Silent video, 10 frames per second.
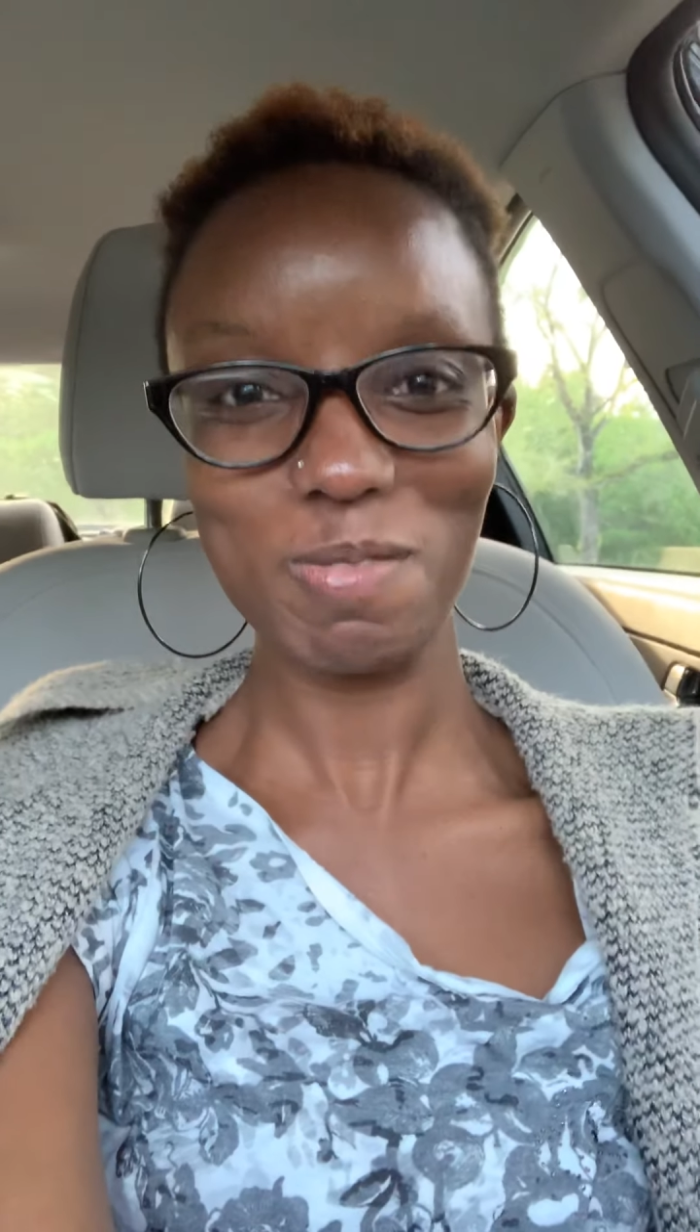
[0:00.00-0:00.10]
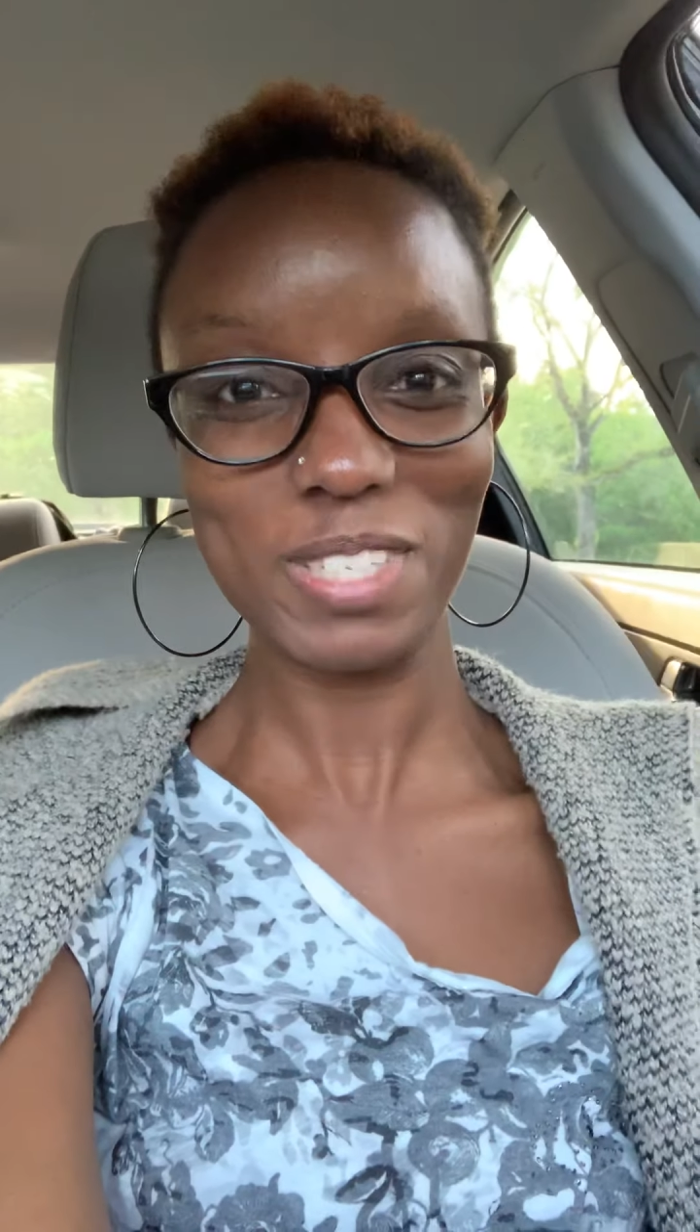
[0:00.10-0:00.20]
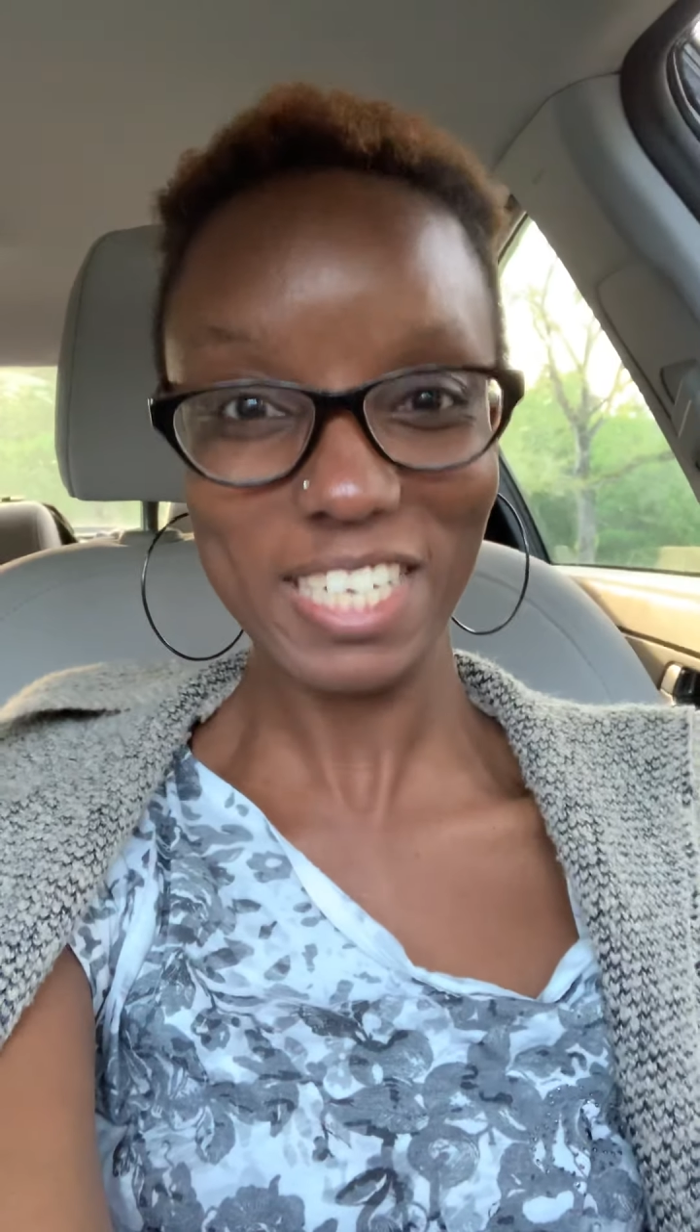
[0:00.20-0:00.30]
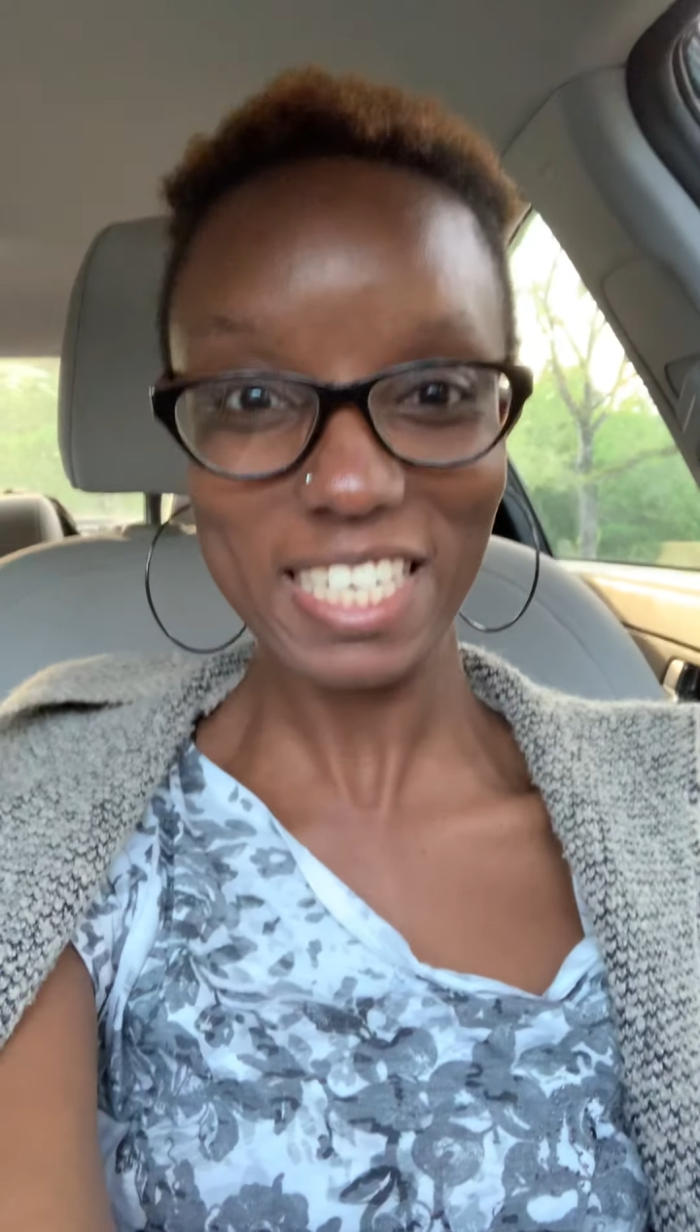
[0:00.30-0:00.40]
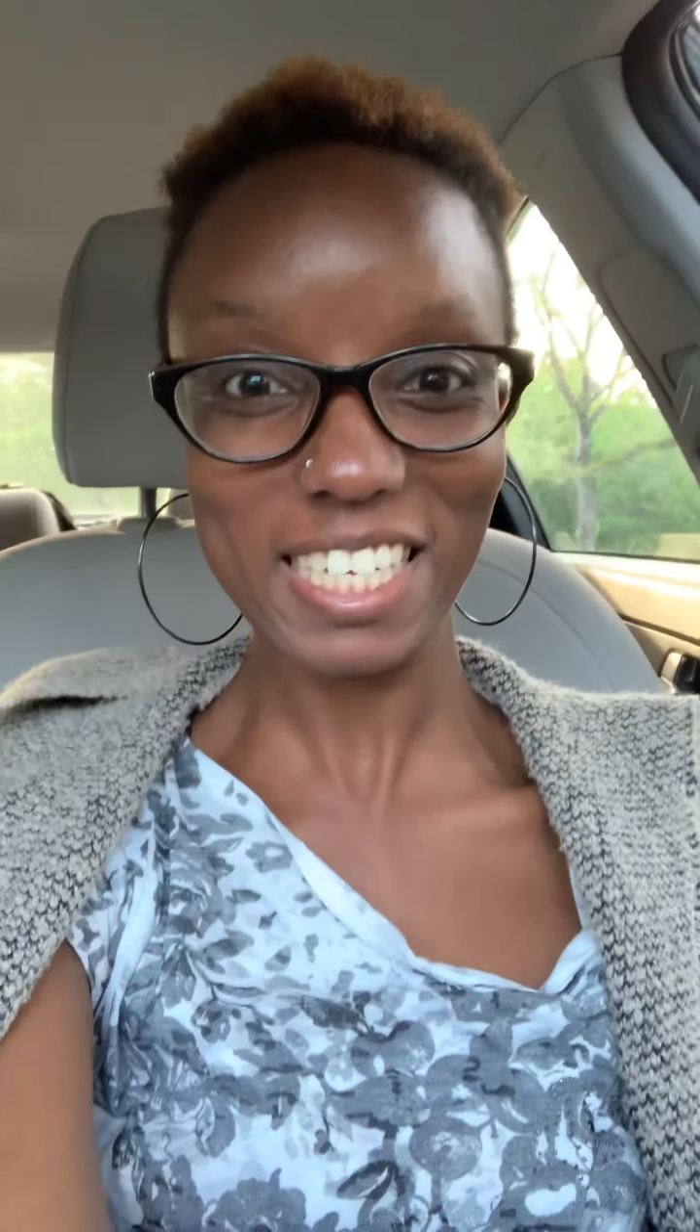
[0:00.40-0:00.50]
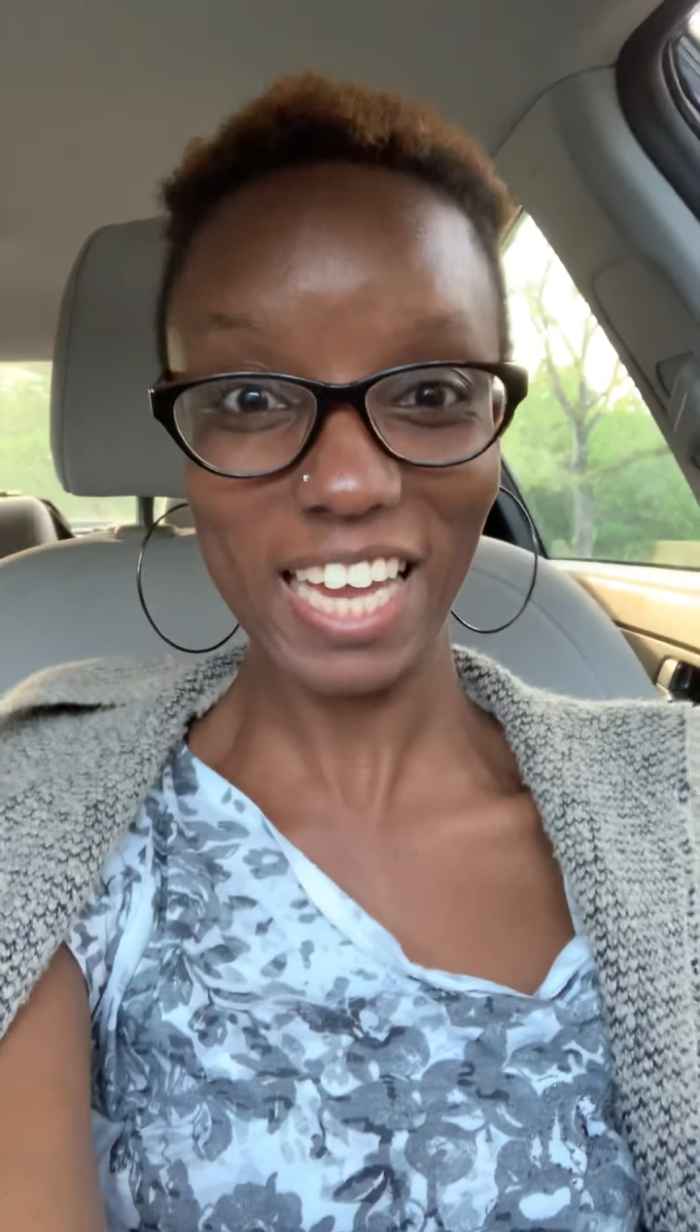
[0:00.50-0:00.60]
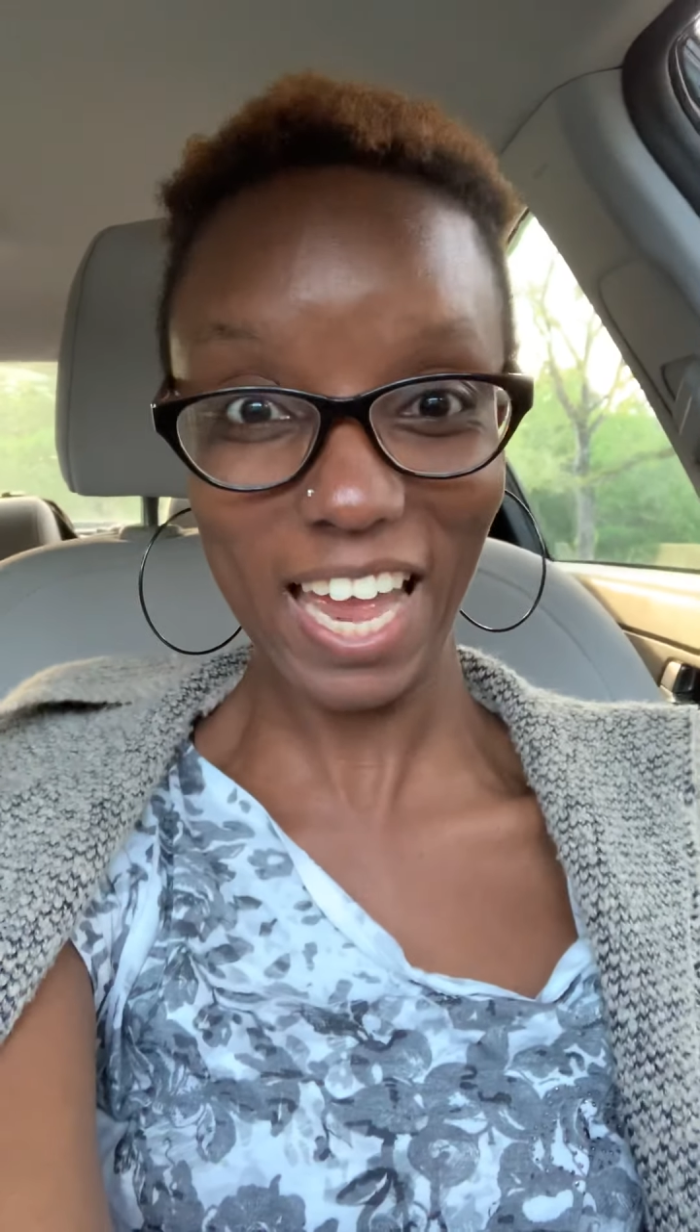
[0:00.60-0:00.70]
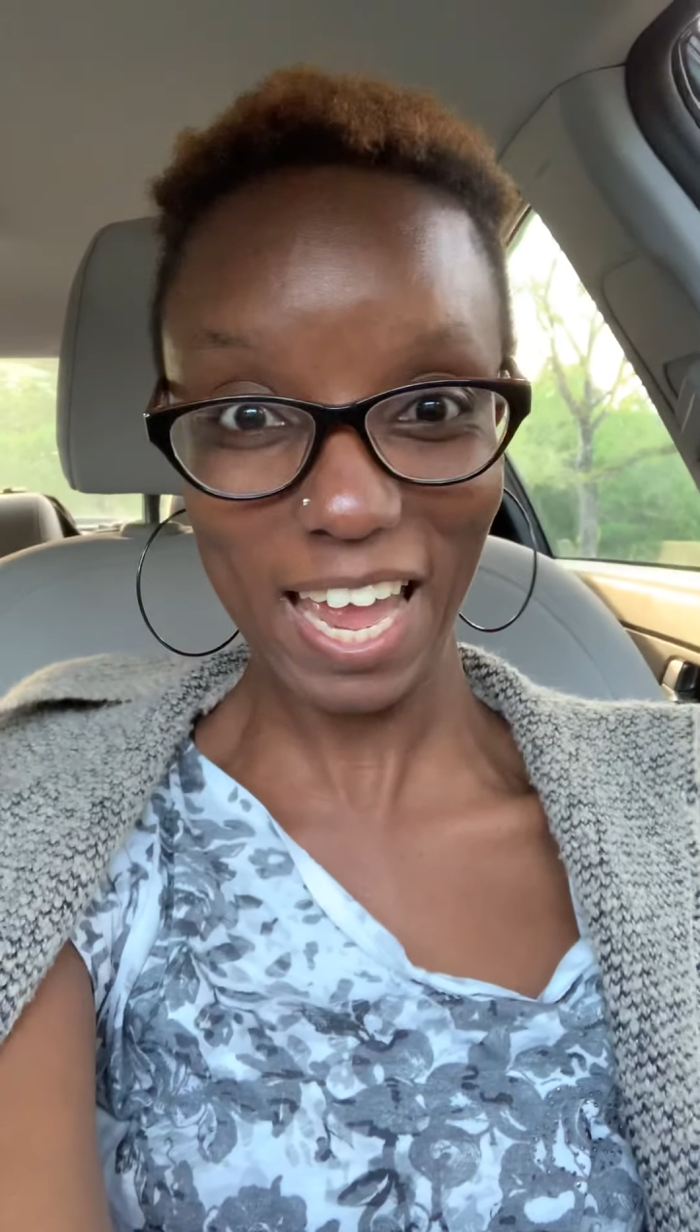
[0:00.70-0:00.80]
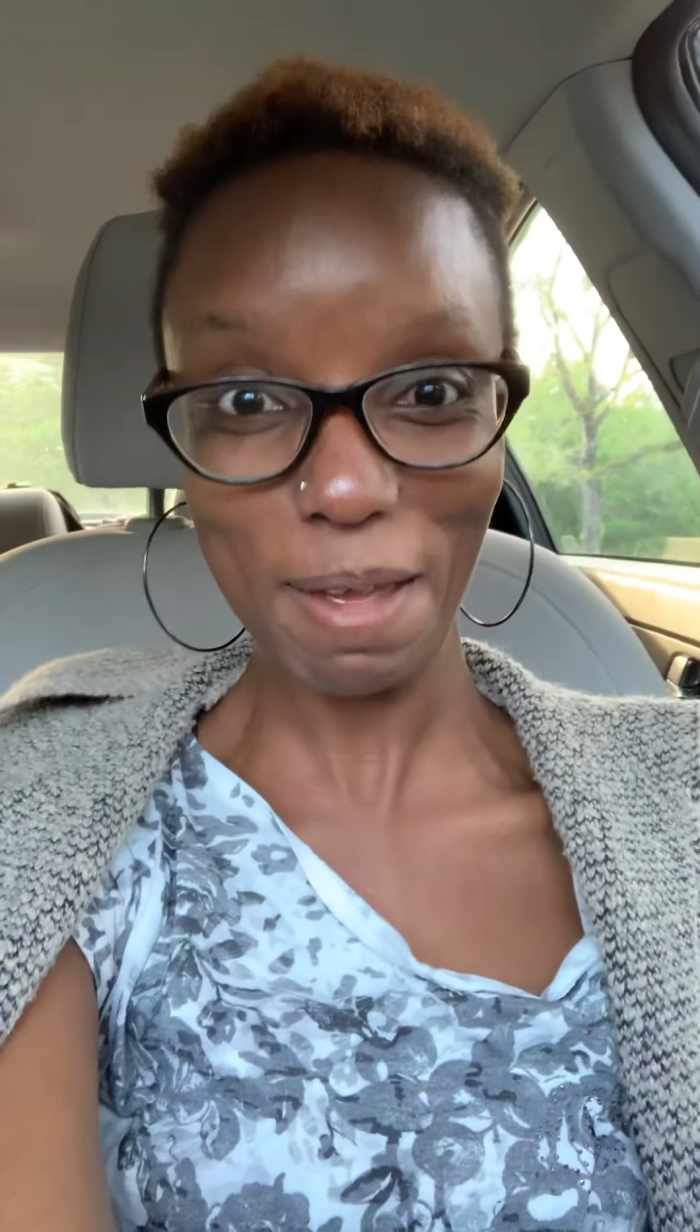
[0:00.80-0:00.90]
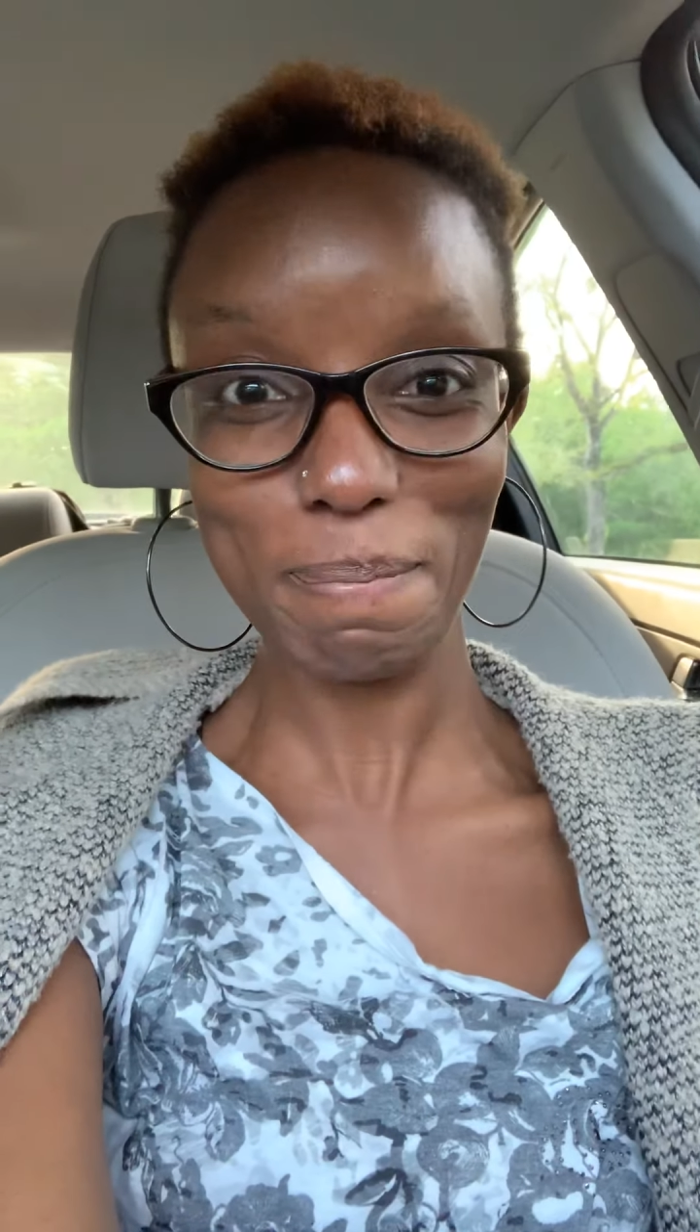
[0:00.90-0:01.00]
this
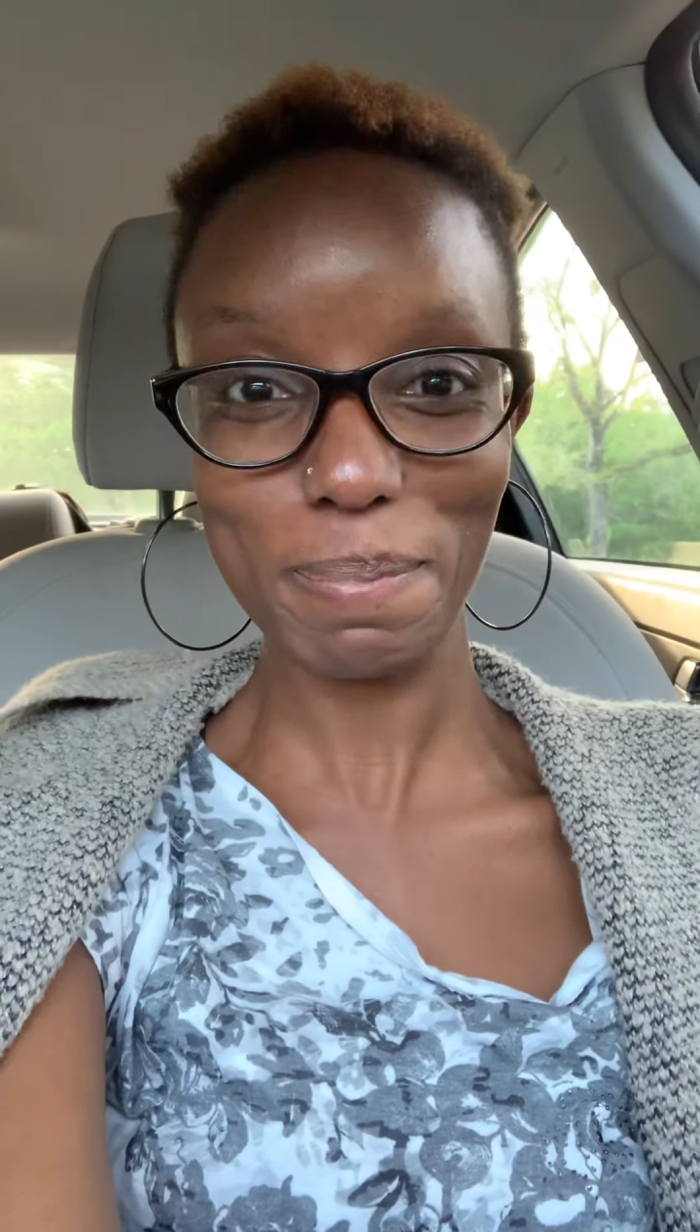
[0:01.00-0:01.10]
can't